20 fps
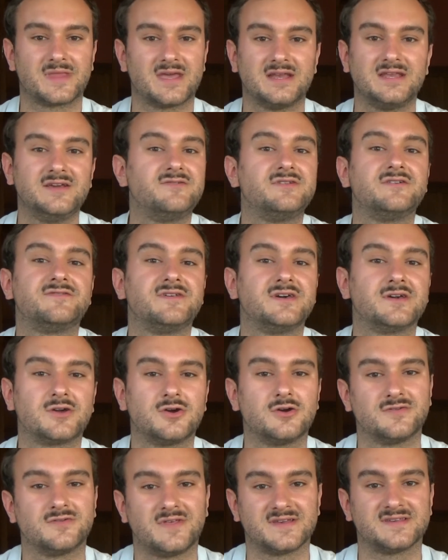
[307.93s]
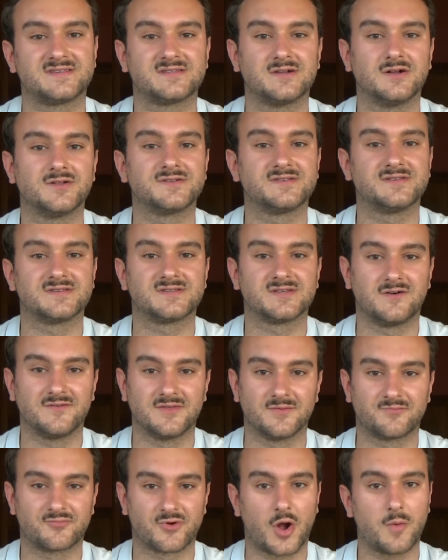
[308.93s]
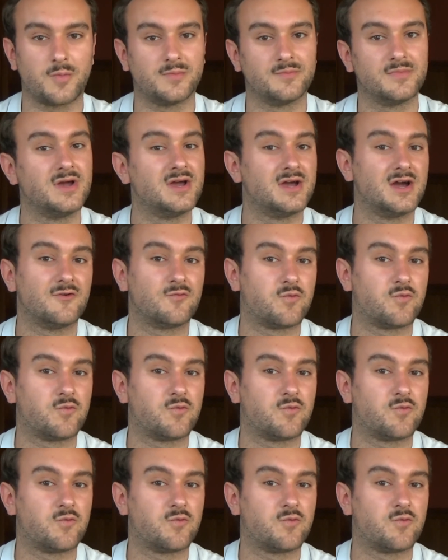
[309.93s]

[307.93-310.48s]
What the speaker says: And even if they could, that still doesn't solve the problem